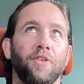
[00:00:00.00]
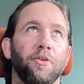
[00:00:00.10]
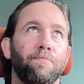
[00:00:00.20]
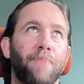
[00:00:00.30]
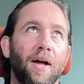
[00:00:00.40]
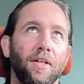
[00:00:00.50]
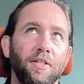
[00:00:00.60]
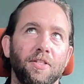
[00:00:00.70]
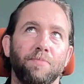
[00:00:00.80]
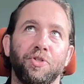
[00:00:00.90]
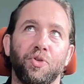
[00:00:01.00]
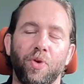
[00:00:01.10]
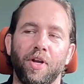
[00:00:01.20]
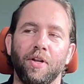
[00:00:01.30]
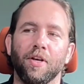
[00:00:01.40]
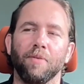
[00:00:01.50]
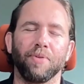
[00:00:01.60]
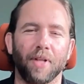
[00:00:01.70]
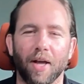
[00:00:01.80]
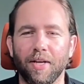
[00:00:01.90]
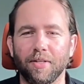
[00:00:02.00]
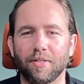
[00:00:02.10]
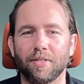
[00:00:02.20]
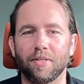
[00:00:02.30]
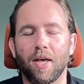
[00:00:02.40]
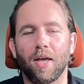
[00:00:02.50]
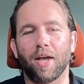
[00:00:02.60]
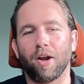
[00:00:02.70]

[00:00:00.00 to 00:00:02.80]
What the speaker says: It's a balance between compliance and